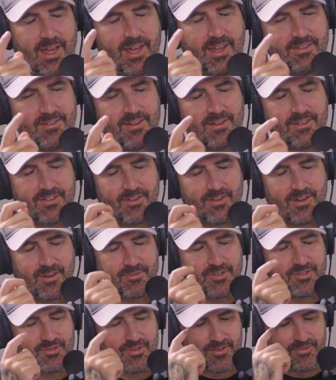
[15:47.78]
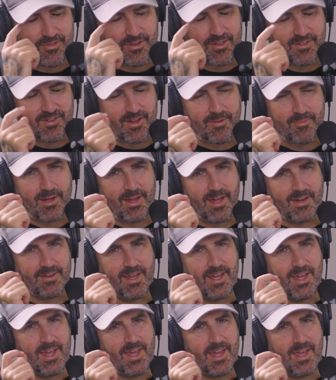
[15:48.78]
is it, sorry, I'm just trying to figure this out in my head.
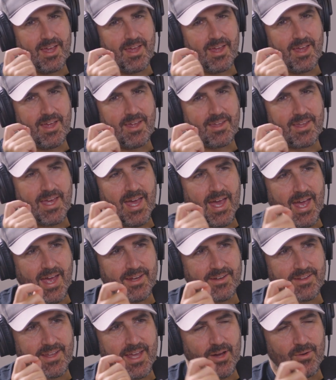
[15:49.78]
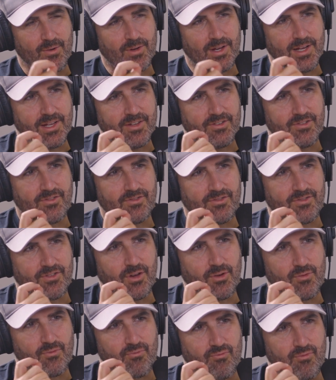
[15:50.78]
Can calculations
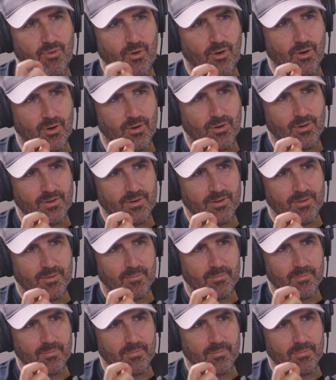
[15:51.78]
go wrong?